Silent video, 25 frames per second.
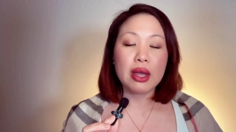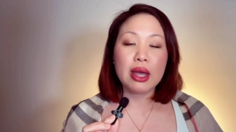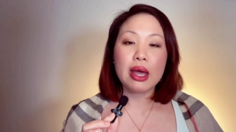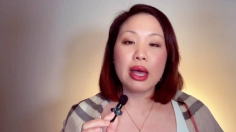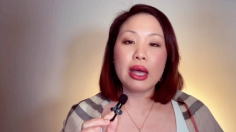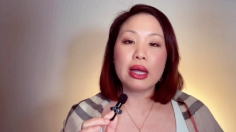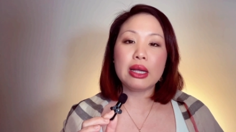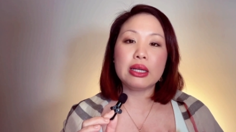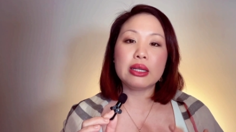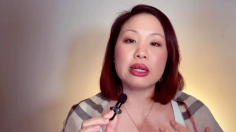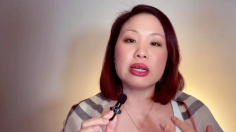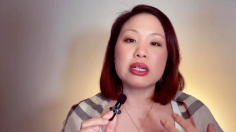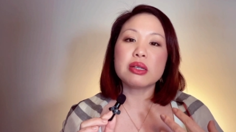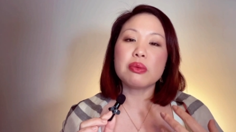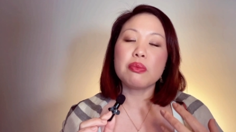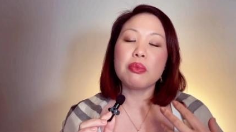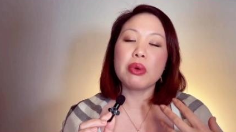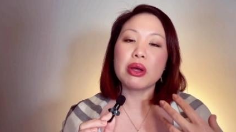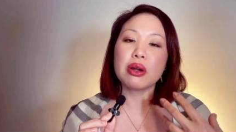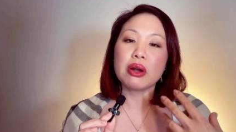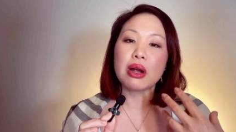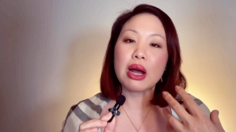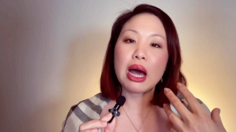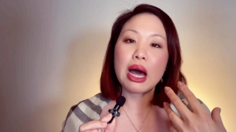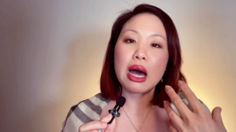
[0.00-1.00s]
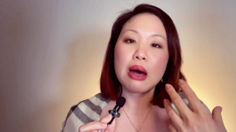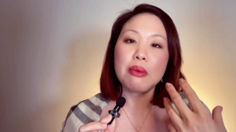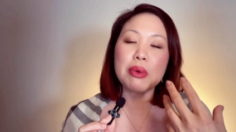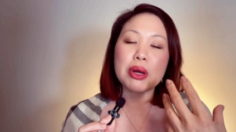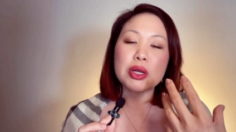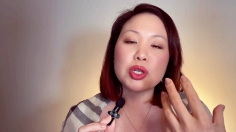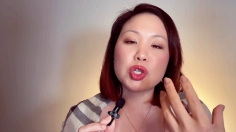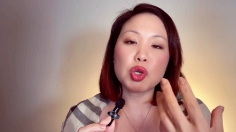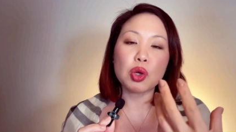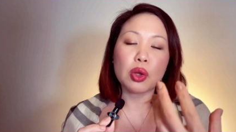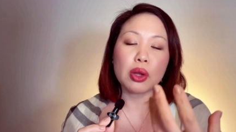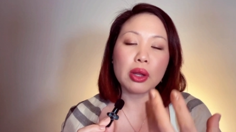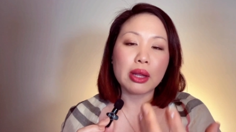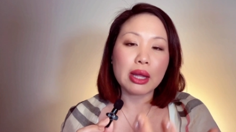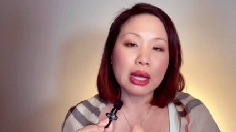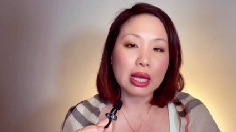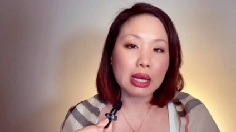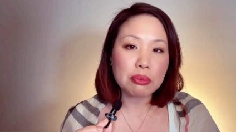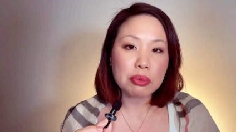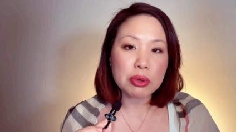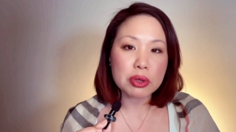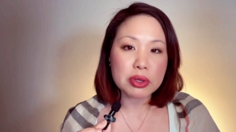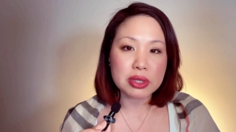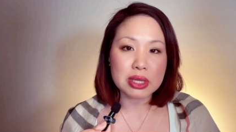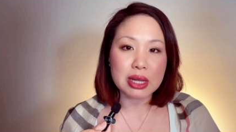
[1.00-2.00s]
And it doesn't matter how much you
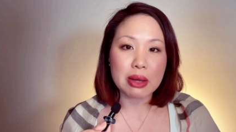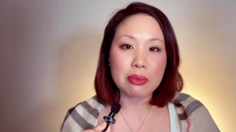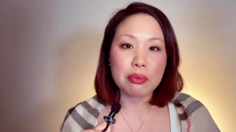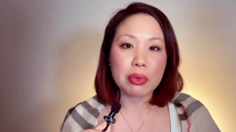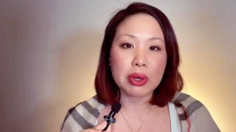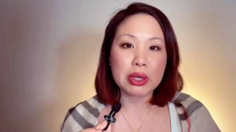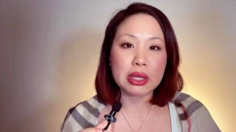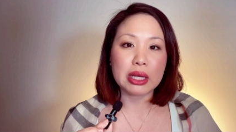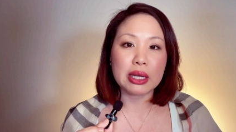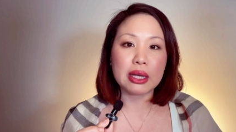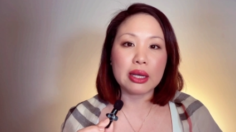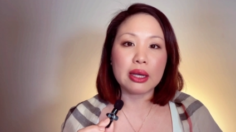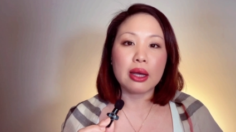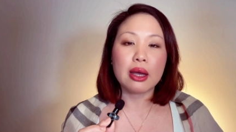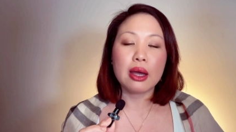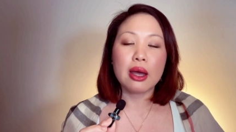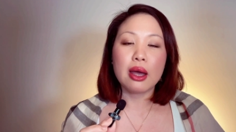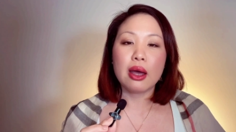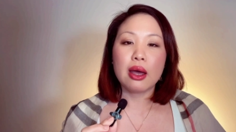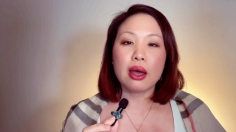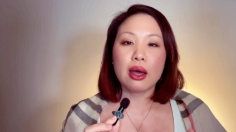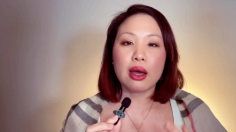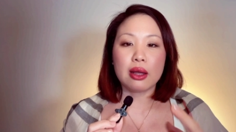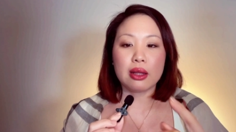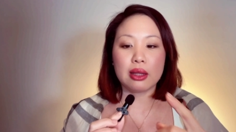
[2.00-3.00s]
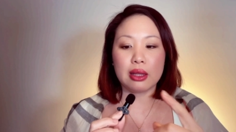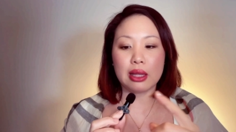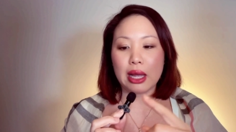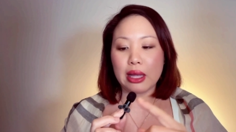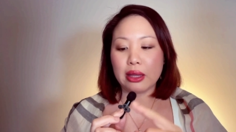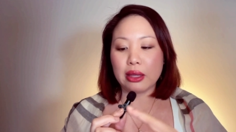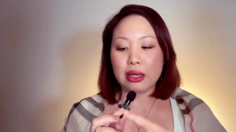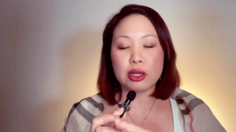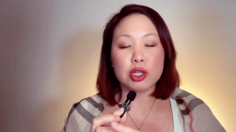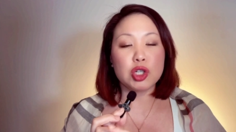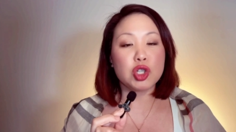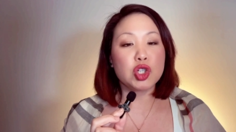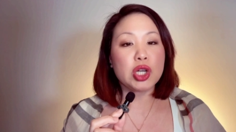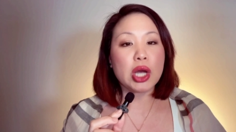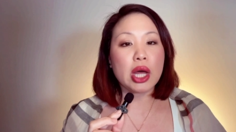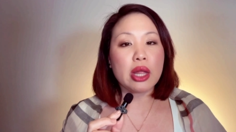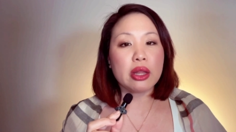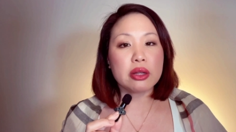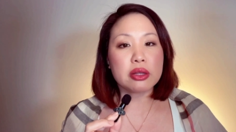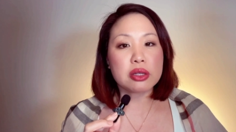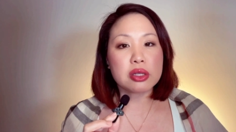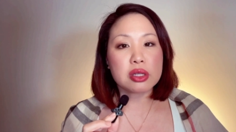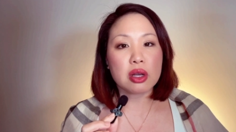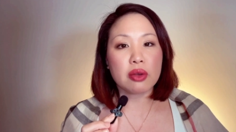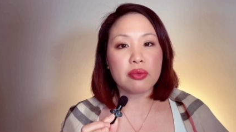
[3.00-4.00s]
label somebody that they're
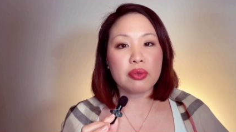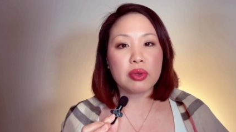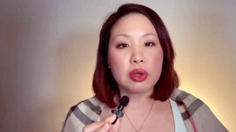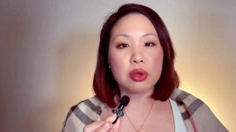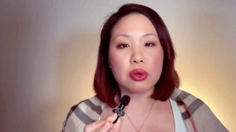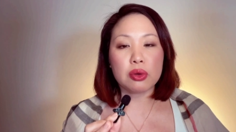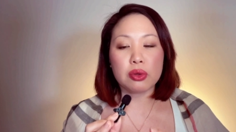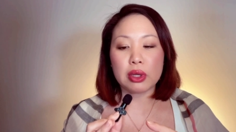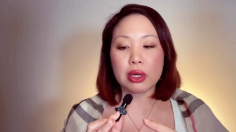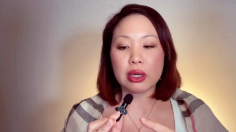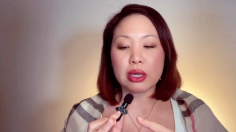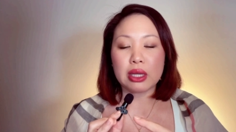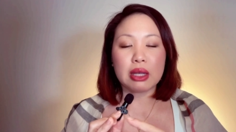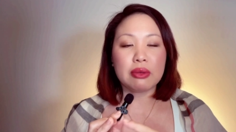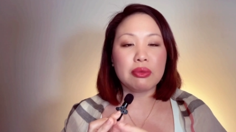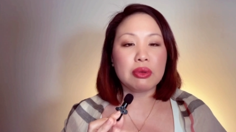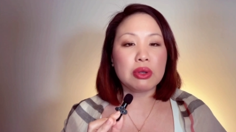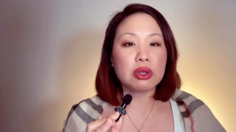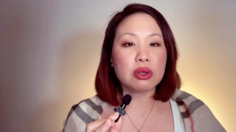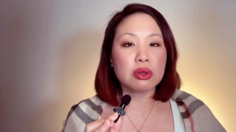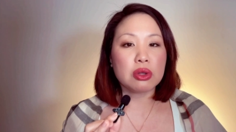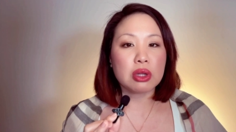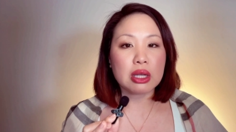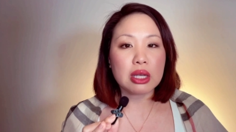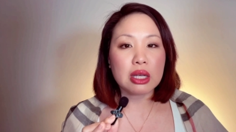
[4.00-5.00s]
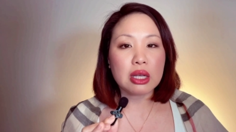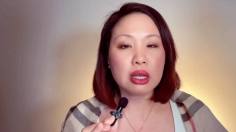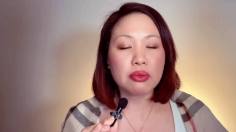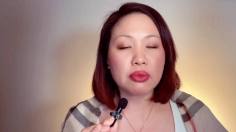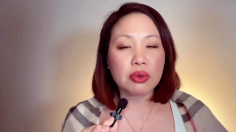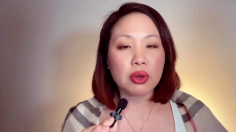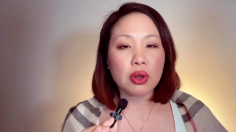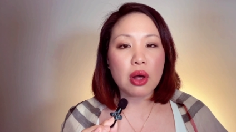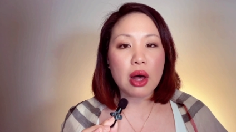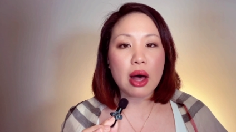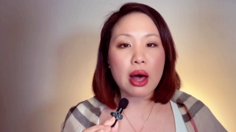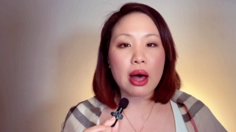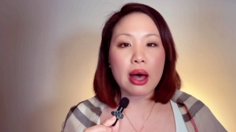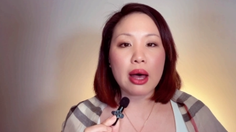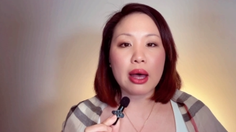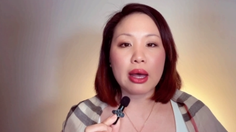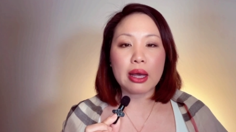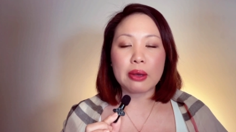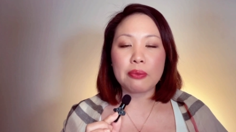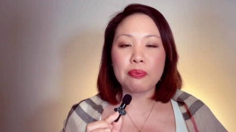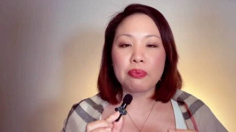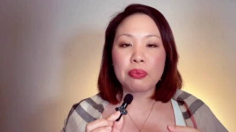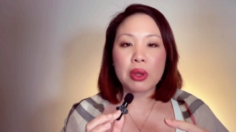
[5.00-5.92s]
jealous of you, they're giving you the evil eye,